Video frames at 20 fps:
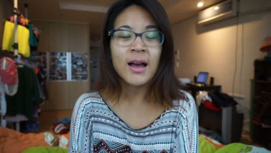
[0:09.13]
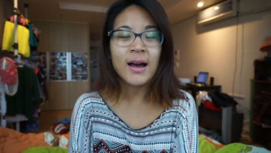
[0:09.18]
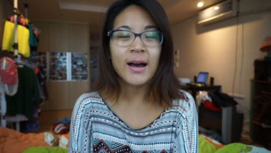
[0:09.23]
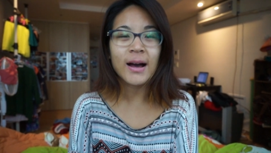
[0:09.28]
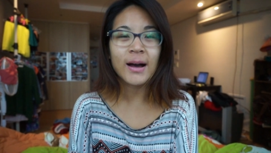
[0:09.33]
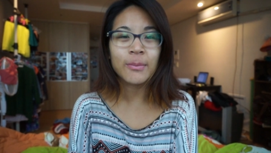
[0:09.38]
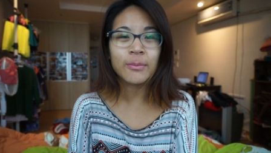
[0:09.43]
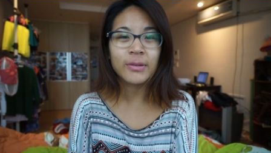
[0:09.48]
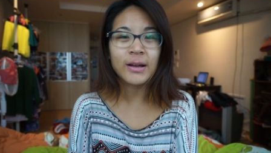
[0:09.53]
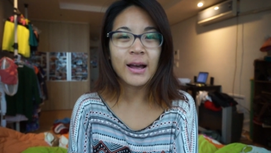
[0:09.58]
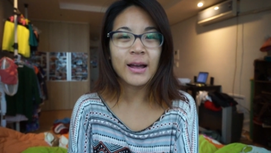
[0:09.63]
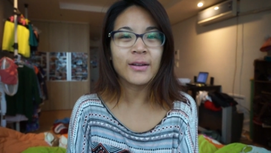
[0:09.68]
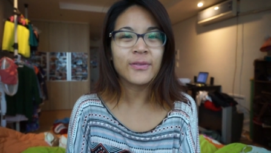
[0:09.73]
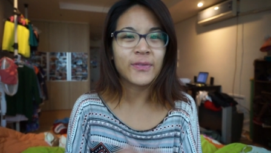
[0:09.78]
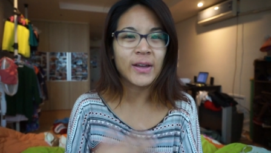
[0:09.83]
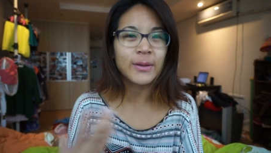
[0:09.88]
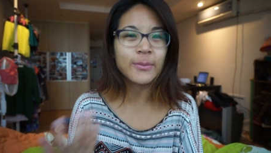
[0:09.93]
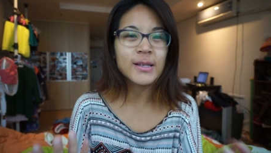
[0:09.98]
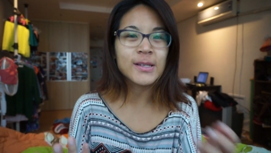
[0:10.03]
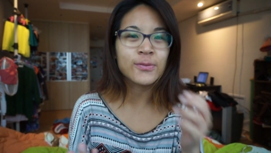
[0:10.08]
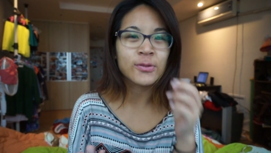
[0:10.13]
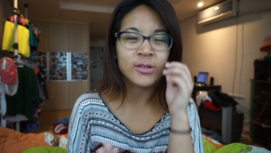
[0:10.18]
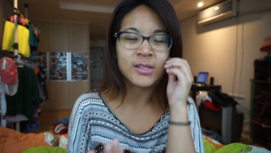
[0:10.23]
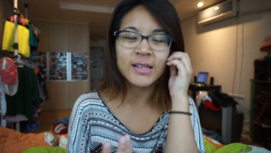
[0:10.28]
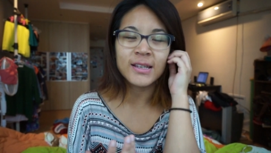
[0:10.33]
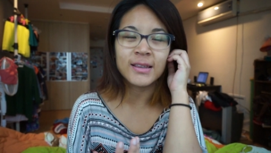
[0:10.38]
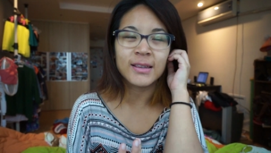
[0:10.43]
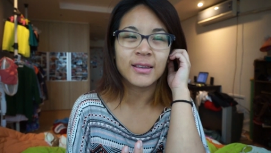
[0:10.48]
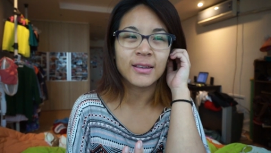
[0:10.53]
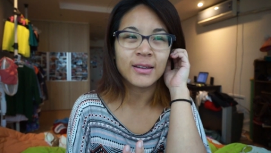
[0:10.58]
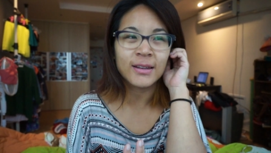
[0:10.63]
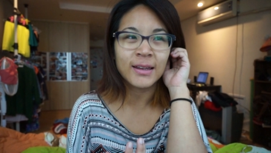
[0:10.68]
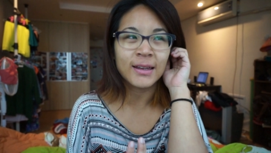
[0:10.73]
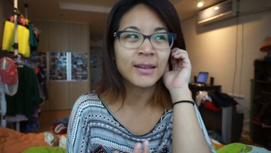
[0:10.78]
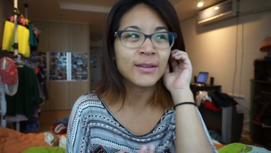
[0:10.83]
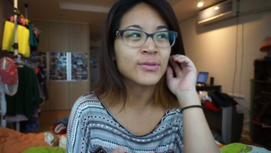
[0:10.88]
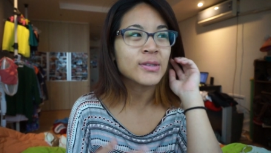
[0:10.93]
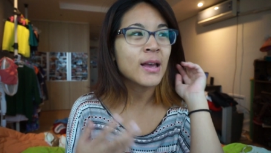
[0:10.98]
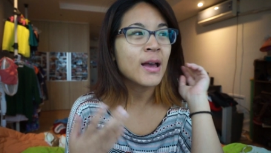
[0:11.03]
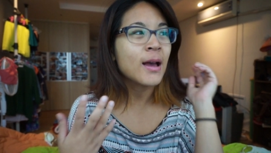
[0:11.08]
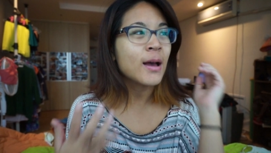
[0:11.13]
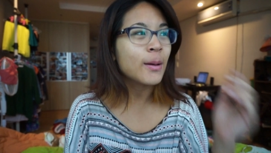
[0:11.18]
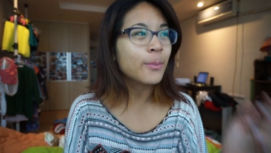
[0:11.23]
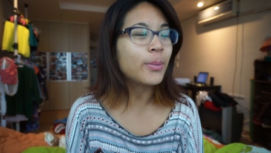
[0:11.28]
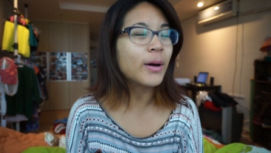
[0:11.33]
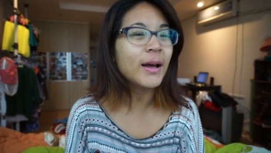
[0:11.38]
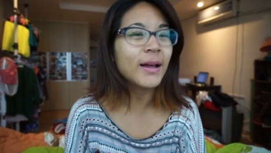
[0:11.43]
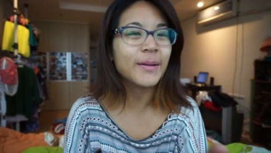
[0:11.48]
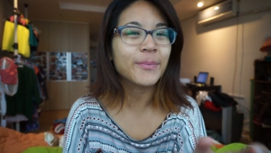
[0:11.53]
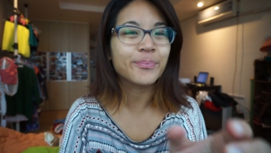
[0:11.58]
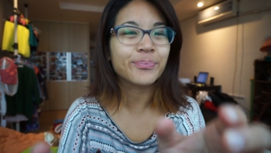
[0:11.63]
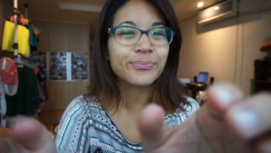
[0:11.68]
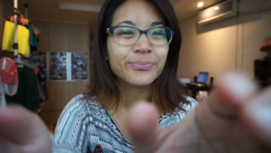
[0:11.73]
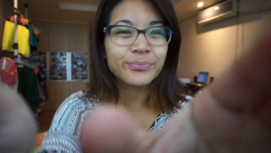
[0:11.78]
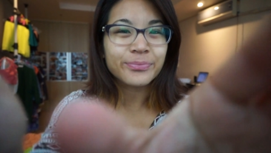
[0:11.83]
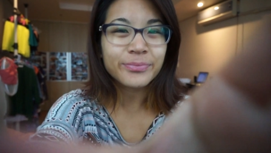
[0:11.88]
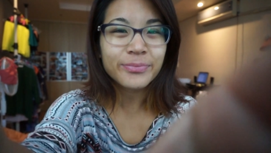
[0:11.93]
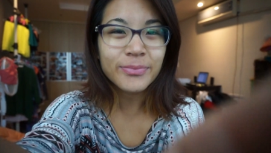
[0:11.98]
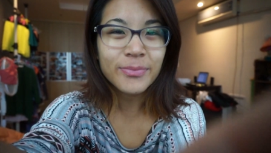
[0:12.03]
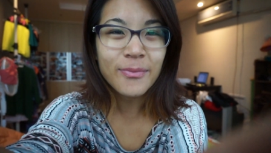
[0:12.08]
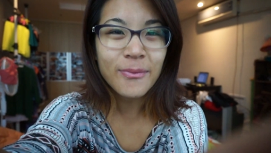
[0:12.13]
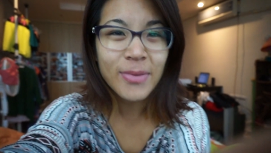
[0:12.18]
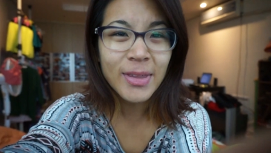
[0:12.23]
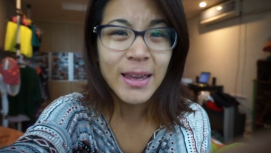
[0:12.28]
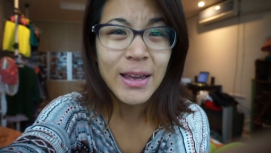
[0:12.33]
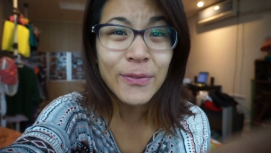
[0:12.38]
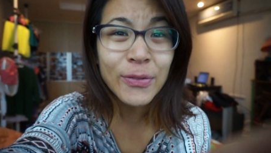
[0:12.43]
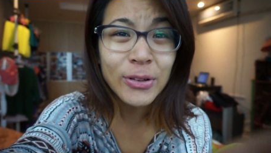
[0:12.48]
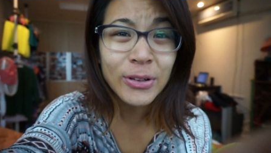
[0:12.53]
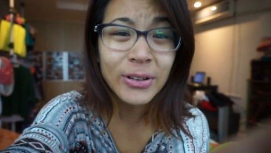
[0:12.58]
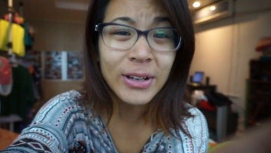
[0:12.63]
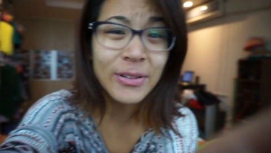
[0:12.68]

kind of famous for seeing the leaves. But if you look